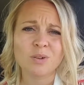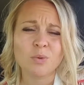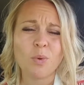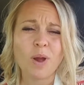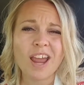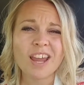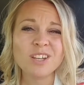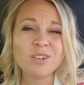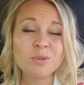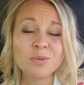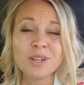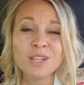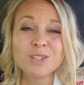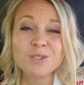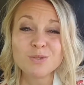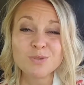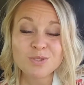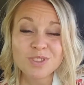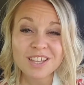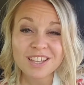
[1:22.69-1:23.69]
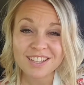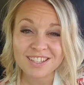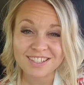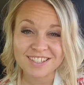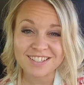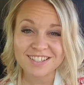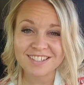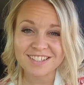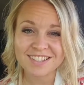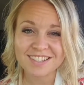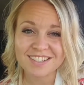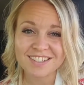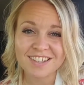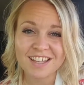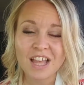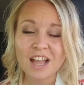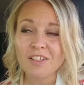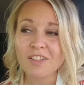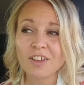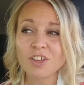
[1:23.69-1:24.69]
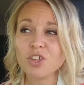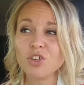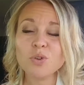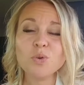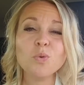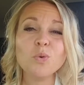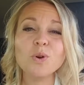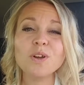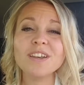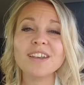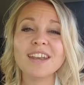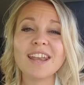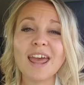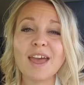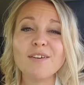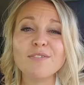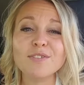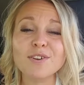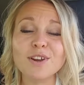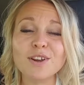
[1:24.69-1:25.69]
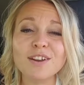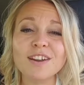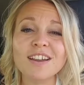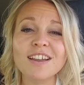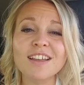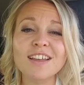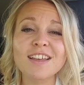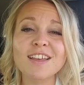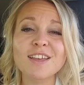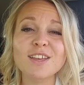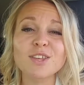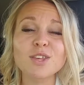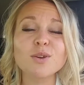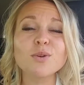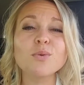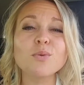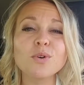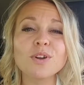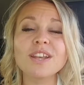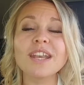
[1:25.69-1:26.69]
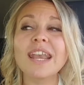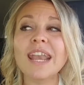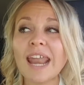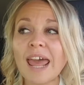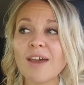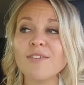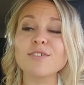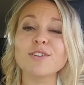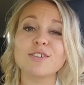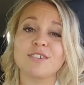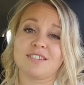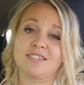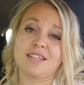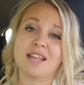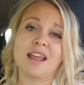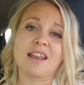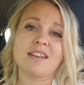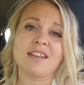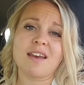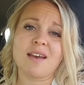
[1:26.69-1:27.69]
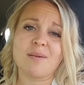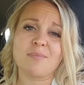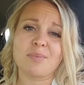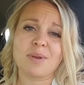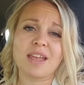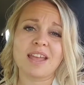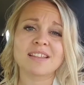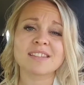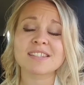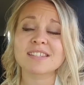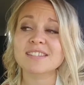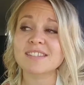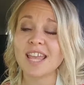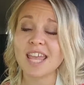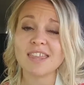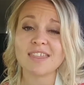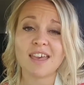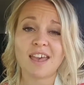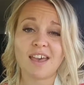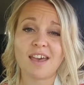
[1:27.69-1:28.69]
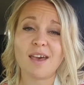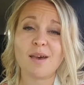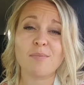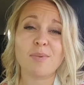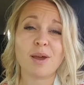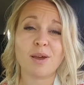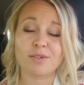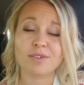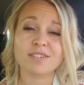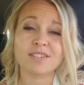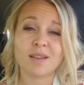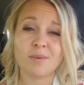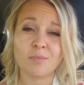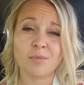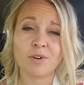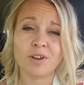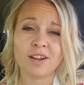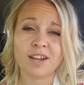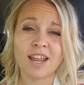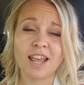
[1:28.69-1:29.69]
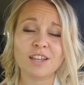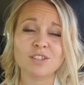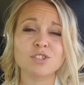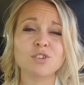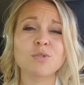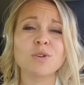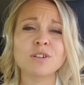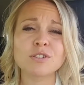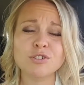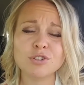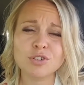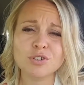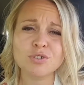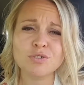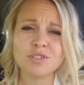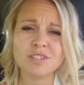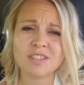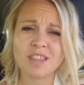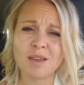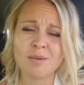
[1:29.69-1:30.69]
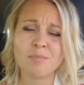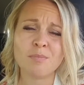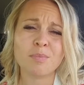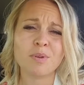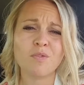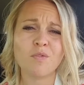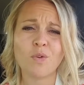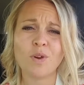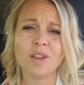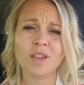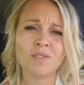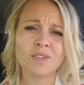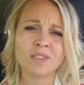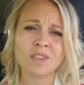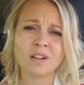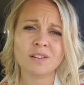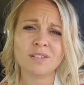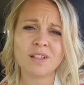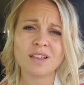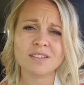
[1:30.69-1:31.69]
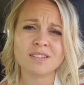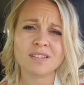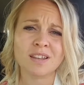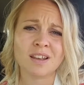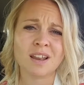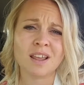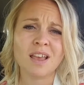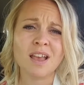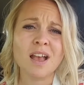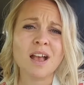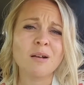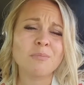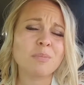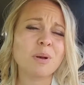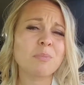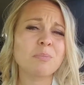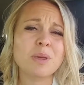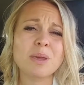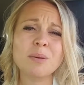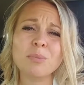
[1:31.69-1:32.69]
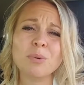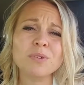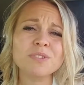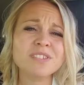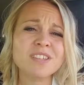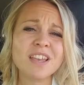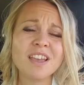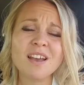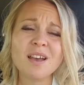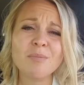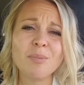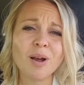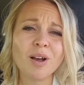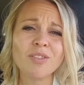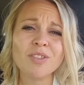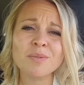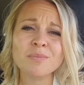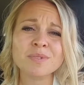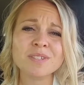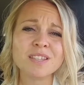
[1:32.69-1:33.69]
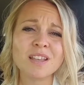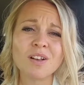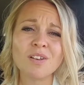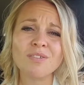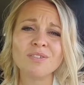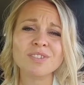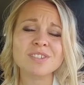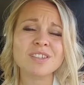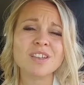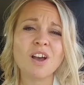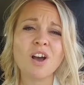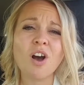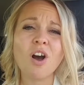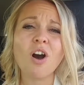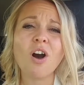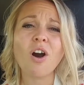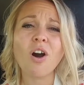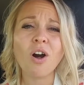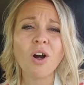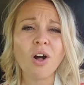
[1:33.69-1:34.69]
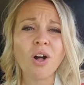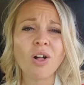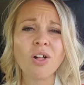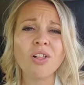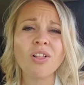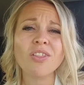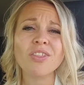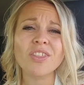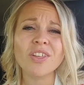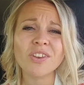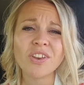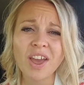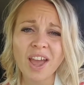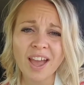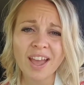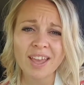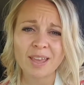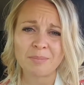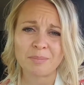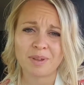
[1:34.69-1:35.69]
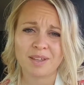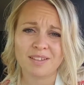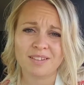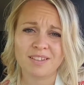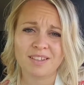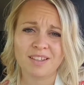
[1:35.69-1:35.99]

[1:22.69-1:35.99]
Why do we do this? Like, you would never stand up and say that about someone as you introduce them before giving their lesson. But people say it about themselves all the time.